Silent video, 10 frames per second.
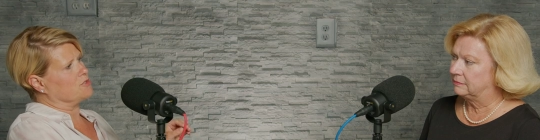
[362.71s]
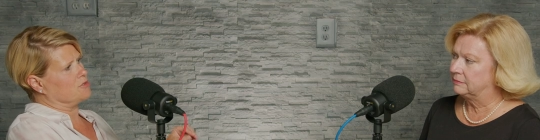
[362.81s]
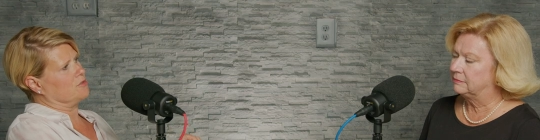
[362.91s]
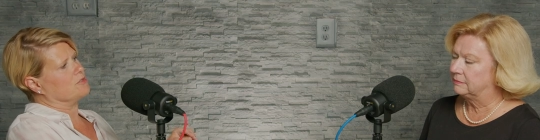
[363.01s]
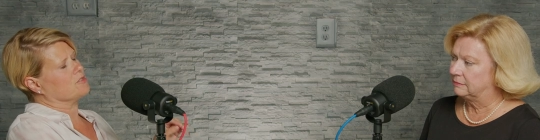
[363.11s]

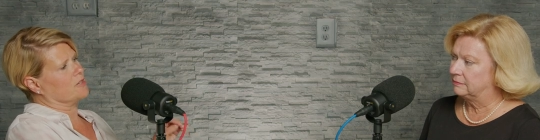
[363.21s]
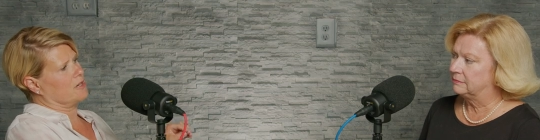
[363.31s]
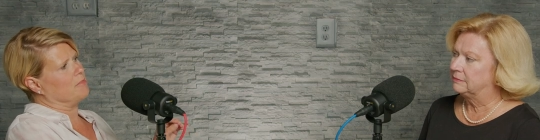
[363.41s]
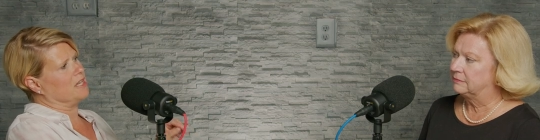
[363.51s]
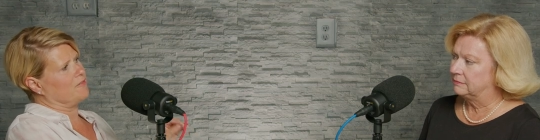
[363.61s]
Speaker 1: students are going
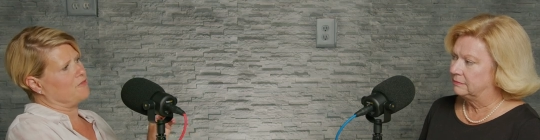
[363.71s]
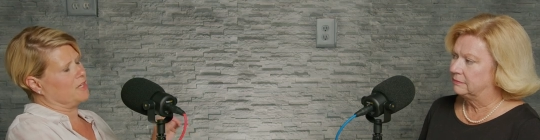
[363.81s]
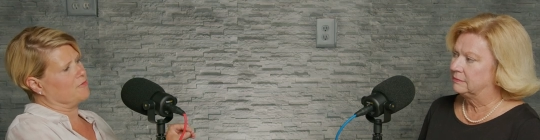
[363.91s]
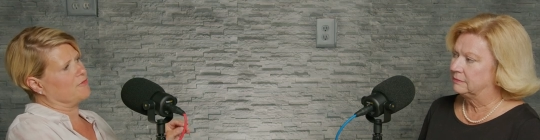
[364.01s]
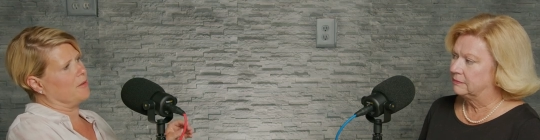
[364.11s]
to
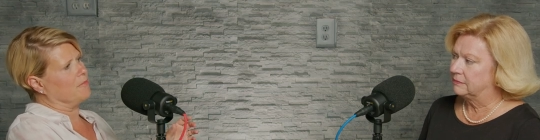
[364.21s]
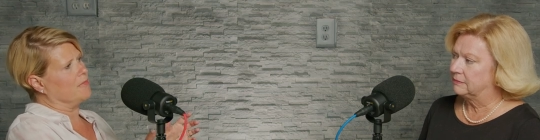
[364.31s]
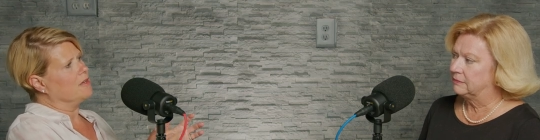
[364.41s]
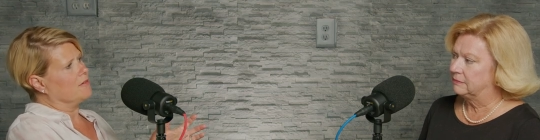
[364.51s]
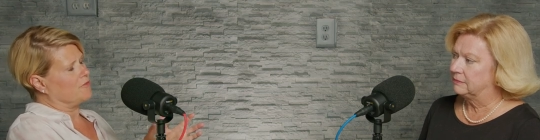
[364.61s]
benefit from
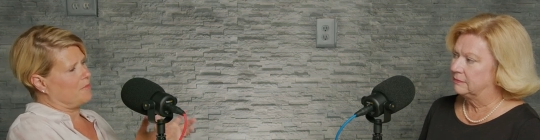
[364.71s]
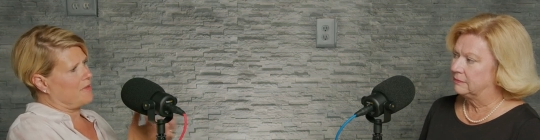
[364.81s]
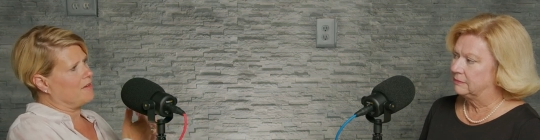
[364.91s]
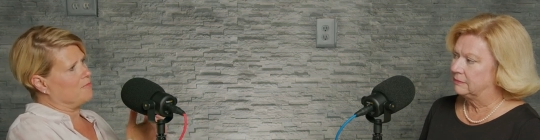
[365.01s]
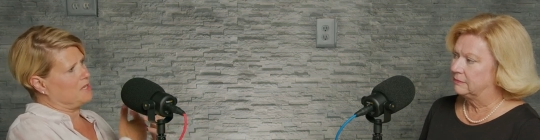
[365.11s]
from
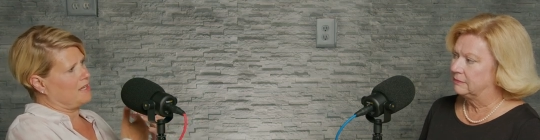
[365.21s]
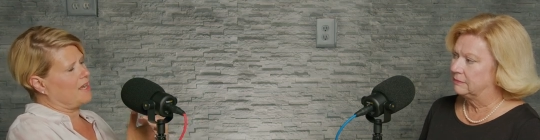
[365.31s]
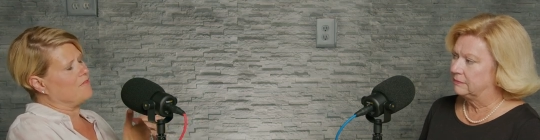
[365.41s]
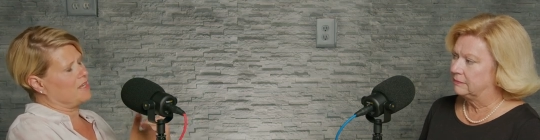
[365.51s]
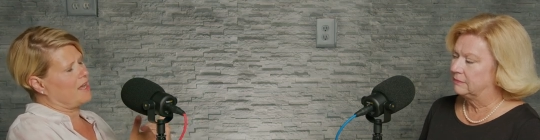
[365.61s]
ha me
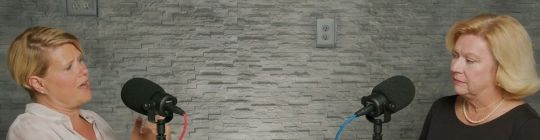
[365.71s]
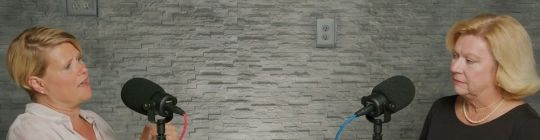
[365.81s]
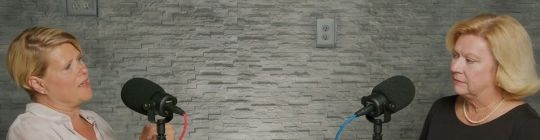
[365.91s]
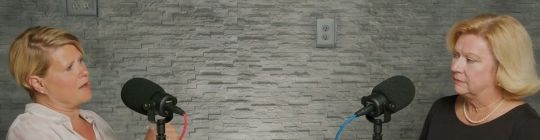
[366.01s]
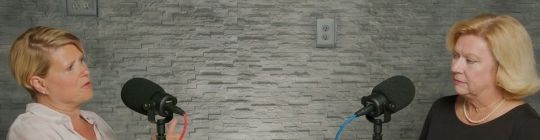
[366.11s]
having
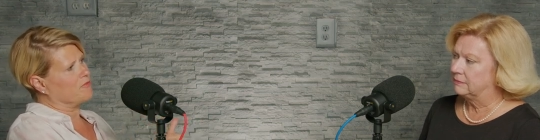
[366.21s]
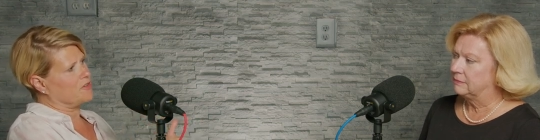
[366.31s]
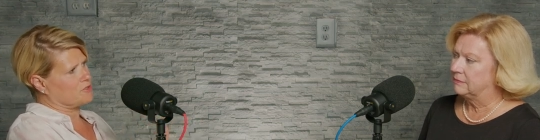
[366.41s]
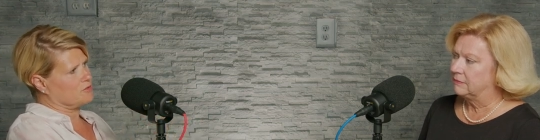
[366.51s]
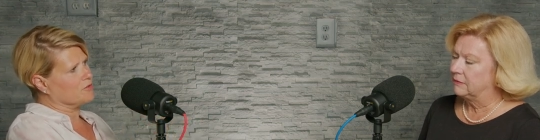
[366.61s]
had that
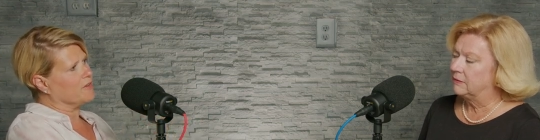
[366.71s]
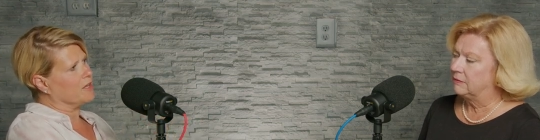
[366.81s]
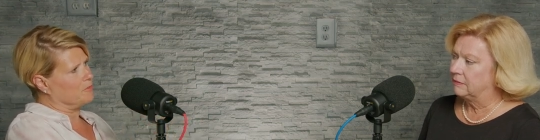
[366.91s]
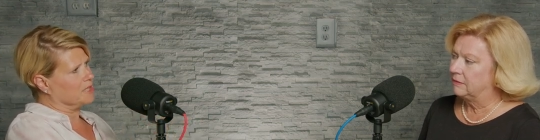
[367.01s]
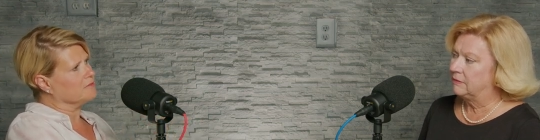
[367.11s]
professional
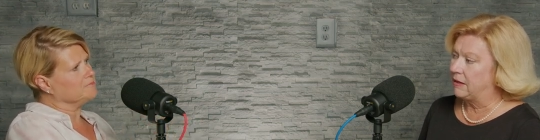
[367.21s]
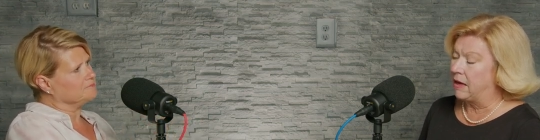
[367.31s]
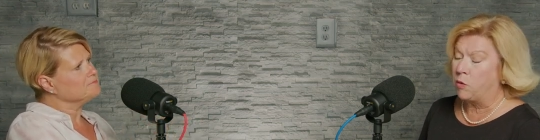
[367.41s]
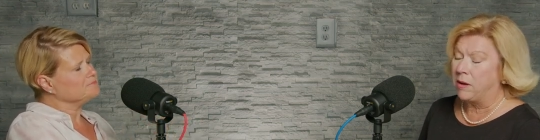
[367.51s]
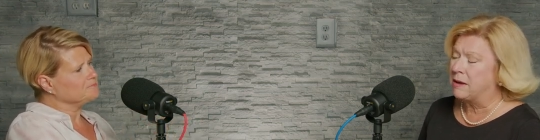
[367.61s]
development.
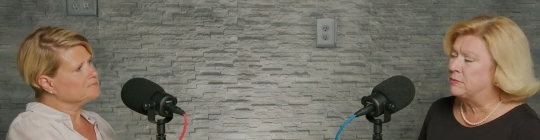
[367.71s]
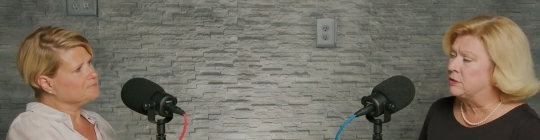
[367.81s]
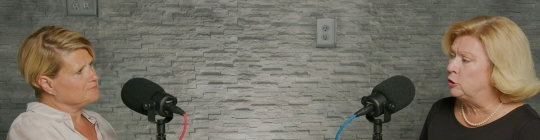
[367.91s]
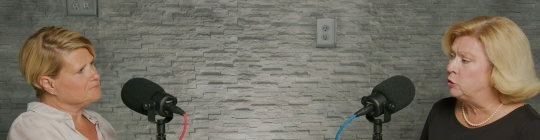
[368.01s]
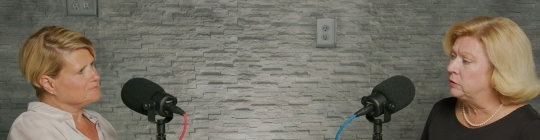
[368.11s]
Speaker 2: Oh,
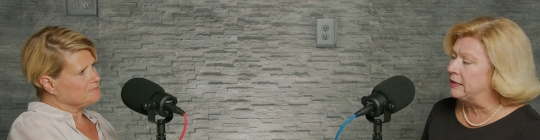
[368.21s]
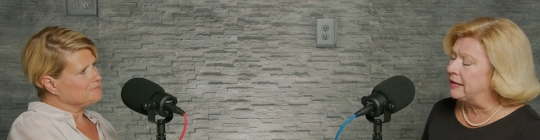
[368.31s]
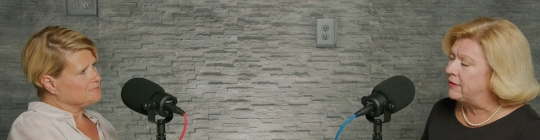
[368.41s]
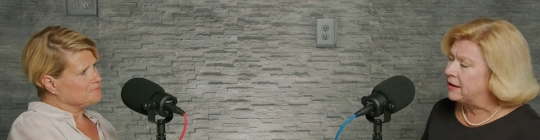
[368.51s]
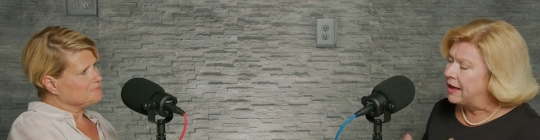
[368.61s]
absolutely.
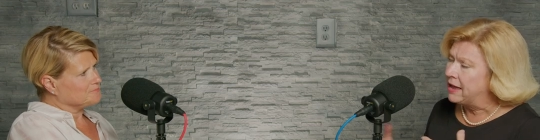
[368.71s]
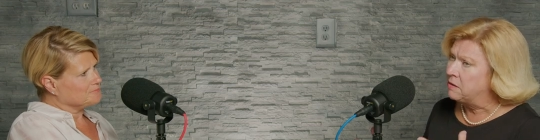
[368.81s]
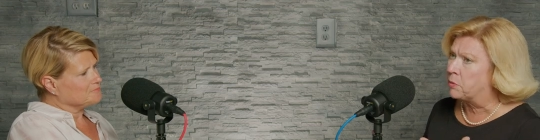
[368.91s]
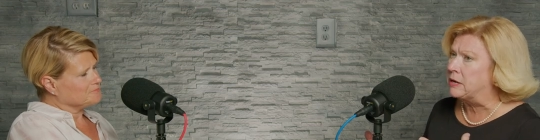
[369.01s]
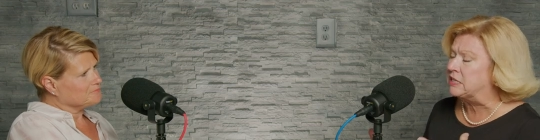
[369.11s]
And that kind
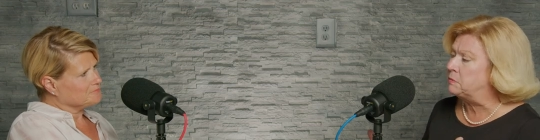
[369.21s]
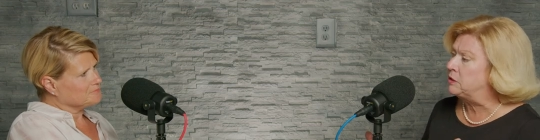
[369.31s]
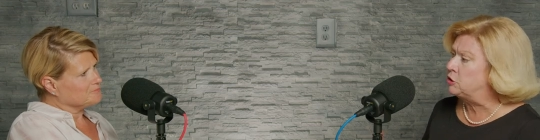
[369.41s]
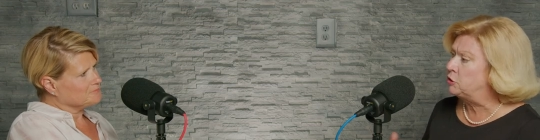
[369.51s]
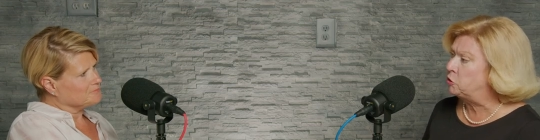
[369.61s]
of brings me
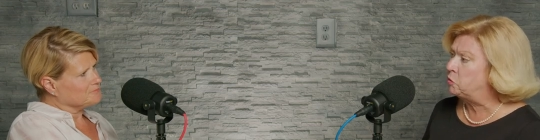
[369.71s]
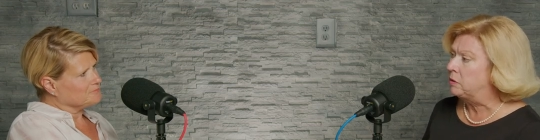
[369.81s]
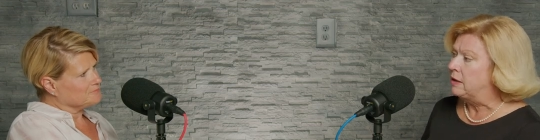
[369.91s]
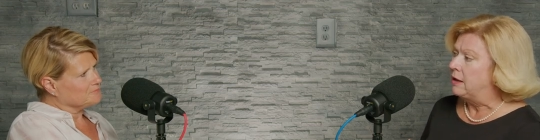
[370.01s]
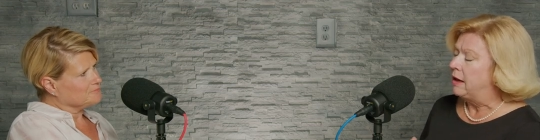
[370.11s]
to
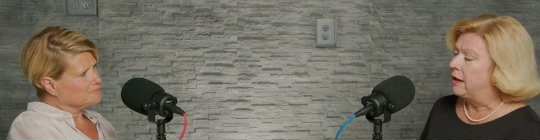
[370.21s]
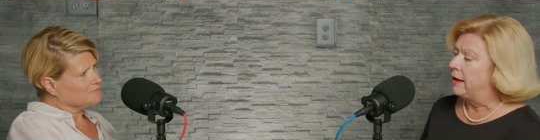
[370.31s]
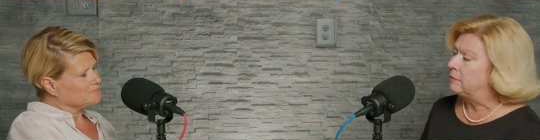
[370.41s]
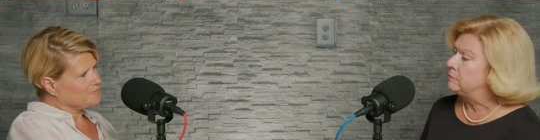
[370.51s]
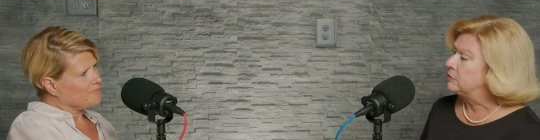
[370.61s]

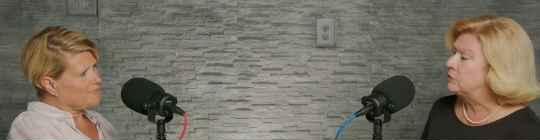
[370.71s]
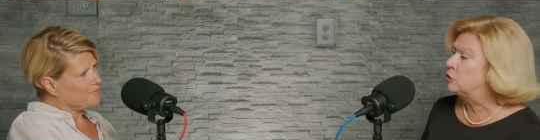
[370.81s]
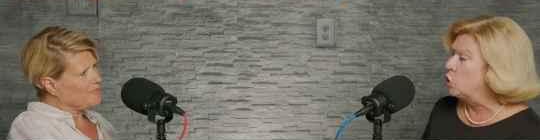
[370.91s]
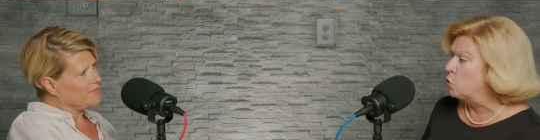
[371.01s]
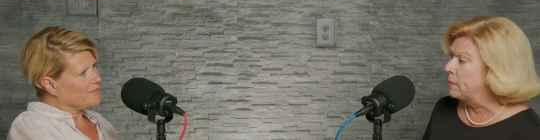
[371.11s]
uh,
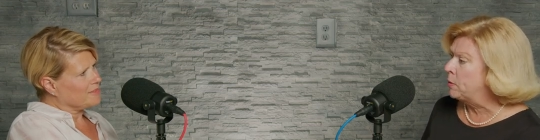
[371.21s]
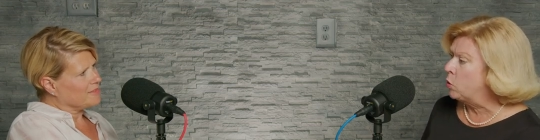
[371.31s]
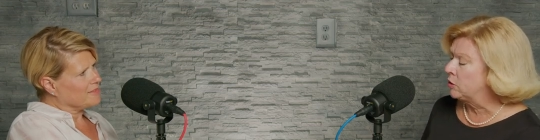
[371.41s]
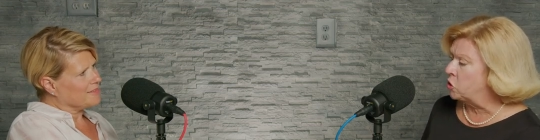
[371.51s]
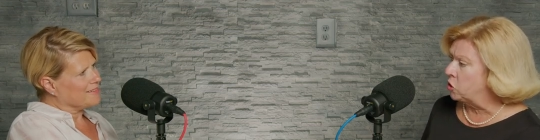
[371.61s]
school
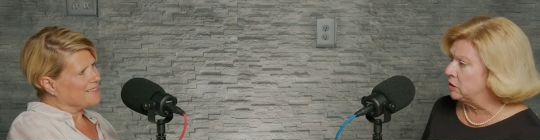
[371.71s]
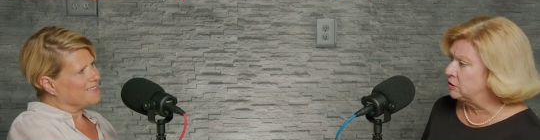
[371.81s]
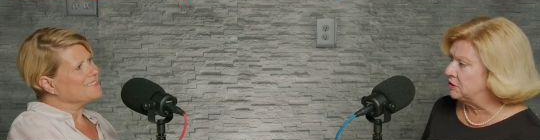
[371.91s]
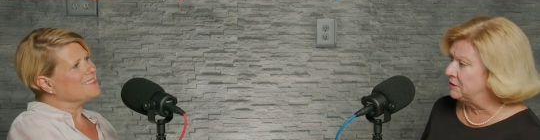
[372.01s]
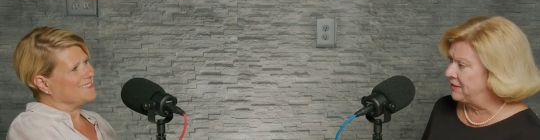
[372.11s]
report
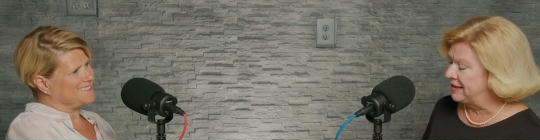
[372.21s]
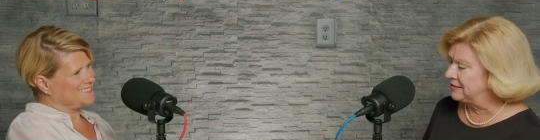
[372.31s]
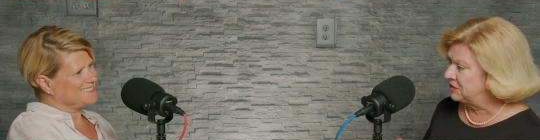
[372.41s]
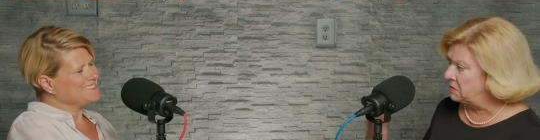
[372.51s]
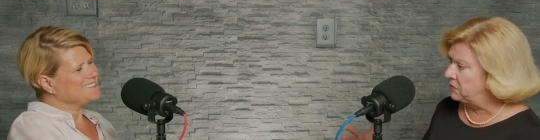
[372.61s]
cards.
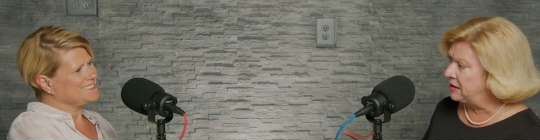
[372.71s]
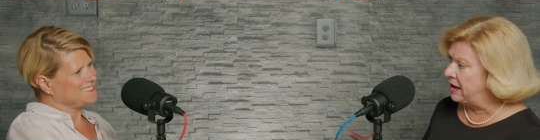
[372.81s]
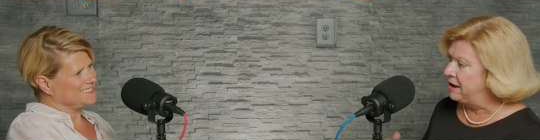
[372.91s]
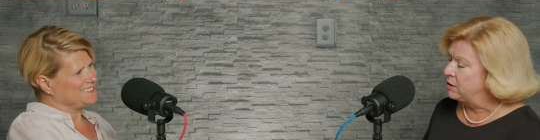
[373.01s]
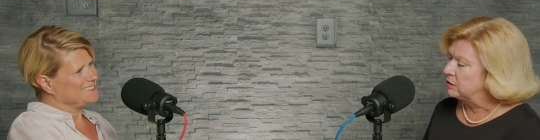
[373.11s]
That's something
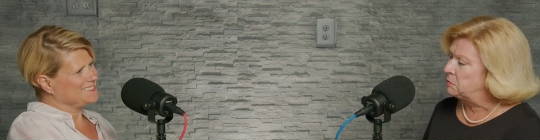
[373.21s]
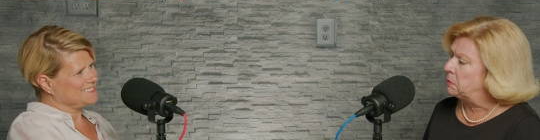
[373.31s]
else